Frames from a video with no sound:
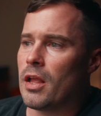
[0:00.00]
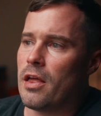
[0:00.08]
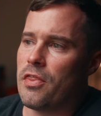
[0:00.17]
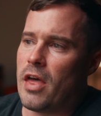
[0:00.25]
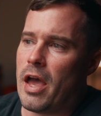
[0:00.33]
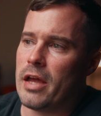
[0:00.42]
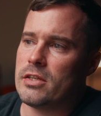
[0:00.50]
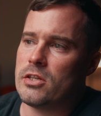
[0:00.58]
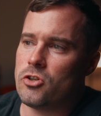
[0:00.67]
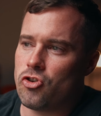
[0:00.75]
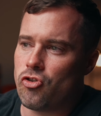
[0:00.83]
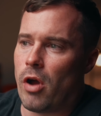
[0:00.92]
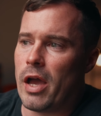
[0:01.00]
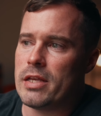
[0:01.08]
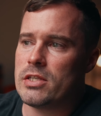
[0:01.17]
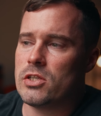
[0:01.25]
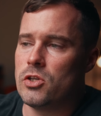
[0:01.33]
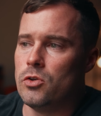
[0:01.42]
that
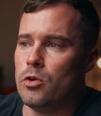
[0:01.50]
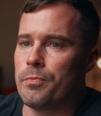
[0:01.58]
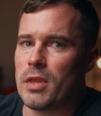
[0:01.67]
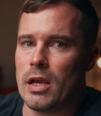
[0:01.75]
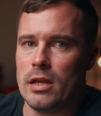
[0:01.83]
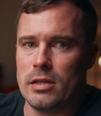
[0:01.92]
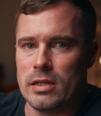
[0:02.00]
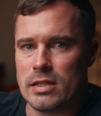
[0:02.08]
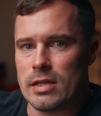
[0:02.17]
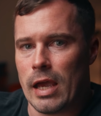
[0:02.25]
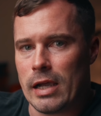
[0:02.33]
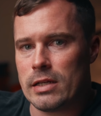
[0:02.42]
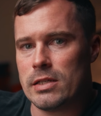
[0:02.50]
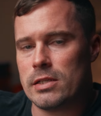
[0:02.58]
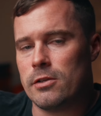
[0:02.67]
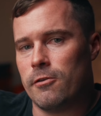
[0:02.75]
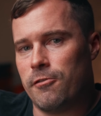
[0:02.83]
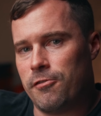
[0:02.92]
tries to
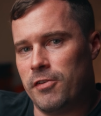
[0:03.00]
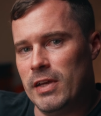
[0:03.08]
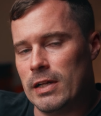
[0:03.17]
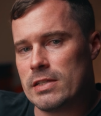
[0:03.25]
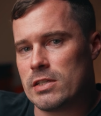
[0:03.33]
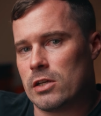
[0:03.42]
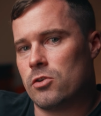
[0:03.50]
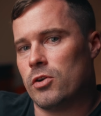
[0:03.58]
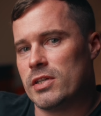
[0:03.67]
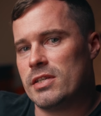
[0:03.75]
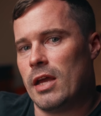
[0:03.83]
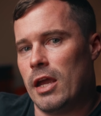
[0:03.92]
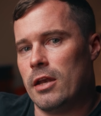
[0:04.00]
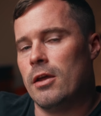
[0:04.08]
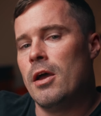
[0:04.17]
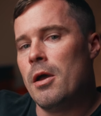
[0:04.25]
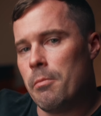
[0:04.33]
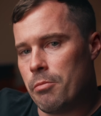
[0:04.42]
detect fields that contain
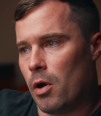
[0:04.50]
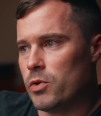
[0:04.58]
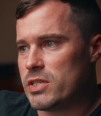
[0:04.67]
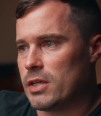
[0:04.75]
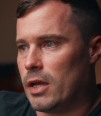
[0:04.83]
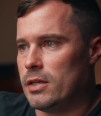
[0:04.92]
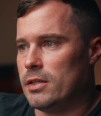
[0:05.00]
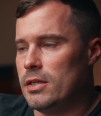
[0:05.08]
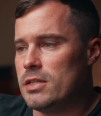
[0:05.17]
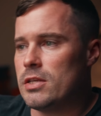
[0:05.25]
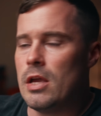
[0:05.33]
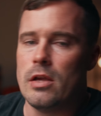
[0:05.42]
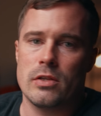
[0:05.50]
post IDs,